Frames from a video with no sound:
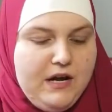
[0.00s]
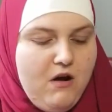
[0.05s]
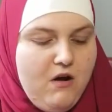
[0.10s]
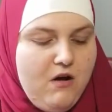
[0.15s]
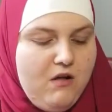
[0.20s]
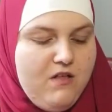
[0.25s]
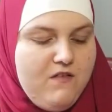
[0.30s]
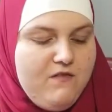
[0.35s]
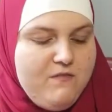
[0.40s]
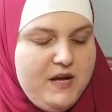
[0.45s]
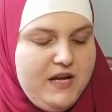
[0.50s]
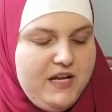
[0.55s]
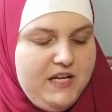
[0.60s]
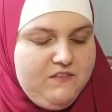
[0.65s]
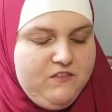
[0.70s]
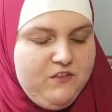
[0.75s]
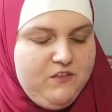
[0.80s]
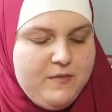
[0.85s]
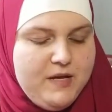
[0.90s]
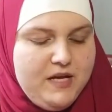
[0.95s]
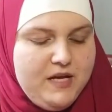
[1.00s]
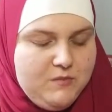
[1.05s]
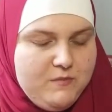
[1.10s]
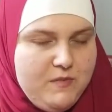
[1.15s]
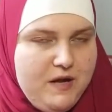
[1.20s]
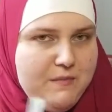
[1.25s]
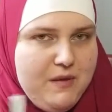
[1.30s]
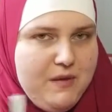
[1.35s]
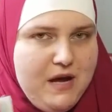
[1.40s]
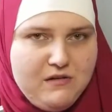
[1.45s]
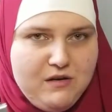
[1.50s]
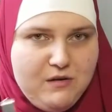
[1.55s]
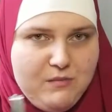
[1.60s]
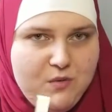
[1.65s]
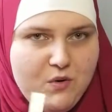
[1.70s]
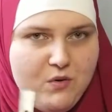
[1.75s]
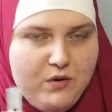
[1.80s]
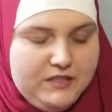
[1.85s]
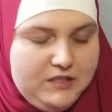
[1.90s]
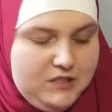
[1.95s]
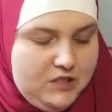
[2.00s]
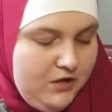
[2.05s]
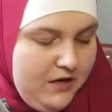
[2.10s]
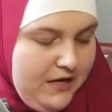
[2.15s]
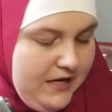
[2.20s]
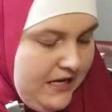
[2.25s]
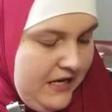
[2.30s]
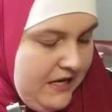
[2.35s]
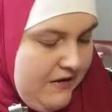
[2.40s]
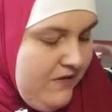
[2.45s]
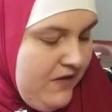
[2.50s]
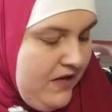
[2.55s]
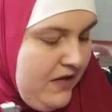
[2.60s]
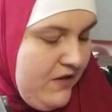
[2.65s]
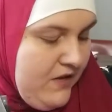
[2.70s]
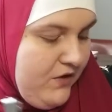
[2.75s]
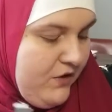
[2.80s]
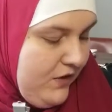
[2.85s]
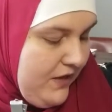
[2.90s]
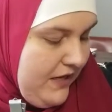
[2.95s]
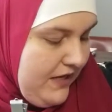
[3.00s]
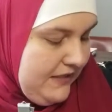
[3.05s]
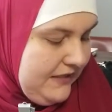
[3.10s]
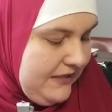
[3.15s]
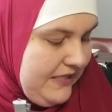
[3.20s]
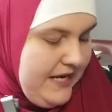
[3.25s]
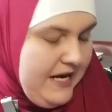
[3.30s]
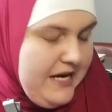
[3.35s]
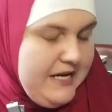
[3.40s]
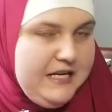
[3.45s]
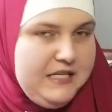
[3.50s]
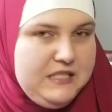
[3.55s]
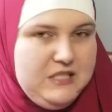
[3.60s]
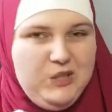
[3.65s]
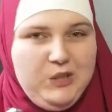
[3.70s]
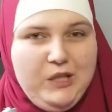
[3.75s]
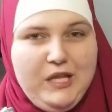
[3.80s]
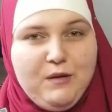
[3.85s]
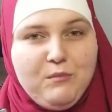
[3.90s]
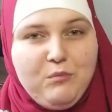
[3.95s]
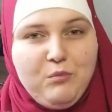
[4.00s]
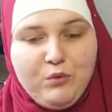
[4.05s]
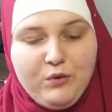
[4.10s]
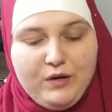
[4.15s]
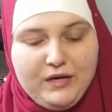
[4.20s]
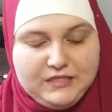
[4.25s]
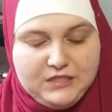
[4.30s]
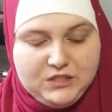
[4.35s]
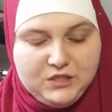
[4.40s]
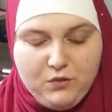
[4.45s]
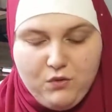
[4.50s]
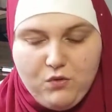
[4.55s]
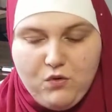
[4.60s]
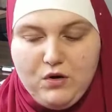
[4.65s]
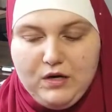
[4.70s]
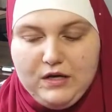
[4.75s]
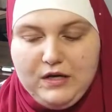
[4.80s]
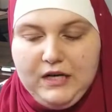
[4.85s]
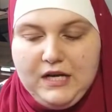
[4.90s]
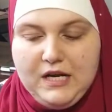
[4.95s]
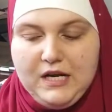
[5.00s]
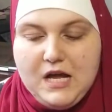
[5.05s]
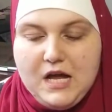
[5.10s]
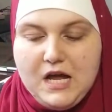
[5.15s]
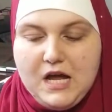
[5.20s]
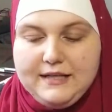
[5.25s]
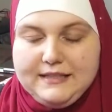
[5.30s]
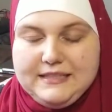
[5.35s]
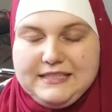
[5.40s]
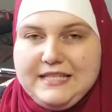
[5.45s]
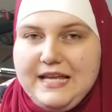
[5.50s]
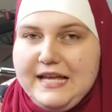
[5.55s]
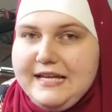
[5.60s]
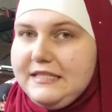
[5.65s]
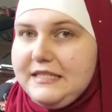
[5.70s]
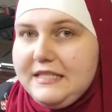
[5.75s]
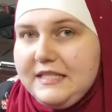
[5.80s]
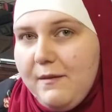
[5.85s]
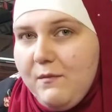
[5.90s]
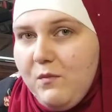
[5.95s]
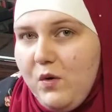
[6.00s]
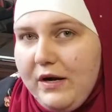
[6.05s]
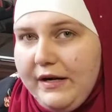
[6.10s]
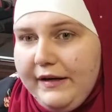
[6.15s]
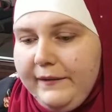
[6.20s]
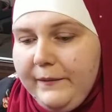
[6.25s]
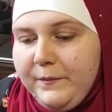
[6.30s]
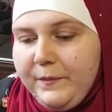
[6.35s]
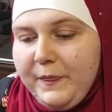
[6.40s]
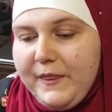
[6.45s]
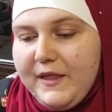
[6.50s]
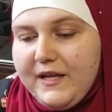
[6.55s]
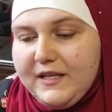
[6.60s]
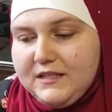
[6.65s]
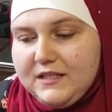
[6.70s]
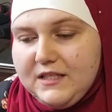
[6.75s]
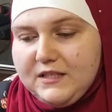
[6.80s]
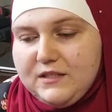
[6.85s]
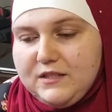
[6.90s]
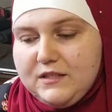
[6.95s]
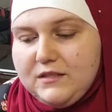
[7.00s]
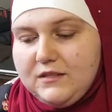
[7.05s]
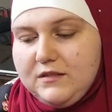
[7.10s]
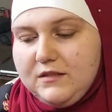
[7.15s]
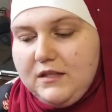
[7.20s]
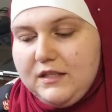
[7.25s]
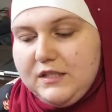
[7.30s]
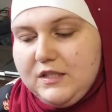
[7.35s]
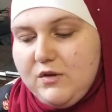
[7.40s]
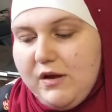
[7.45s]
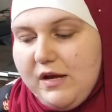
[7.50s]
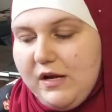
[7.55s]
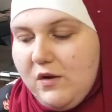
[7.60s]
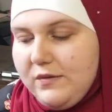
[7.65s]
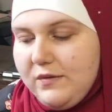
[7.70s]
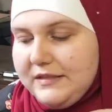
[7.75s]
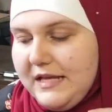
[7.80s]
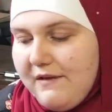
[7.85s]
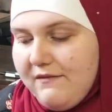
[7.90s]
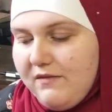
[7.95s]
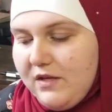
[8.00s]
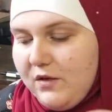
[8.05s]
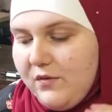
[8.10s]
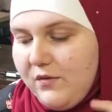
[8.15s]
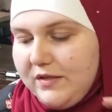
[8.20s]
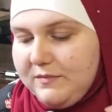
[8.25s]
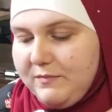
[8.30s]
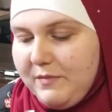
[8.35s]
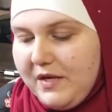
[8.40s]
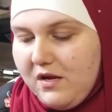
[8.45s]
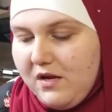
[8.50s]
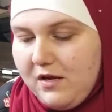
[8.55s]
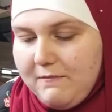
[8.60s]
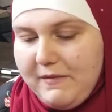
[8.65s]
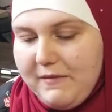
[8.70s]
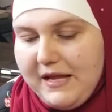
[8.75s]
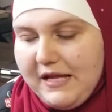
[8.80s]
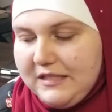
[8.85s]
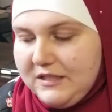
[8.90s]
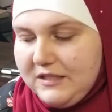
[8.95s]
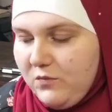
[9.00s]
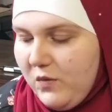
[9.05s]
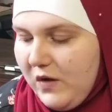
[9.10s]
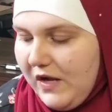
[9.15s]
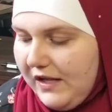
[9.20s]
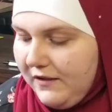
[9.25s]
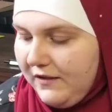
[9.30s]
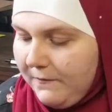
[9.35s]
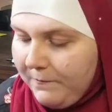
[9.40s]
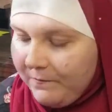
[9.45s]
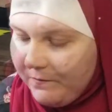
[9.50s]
all of my information, my PowerPoints, or any of the other things that I need to like print or send somewhere. So I always have a USB on me as well.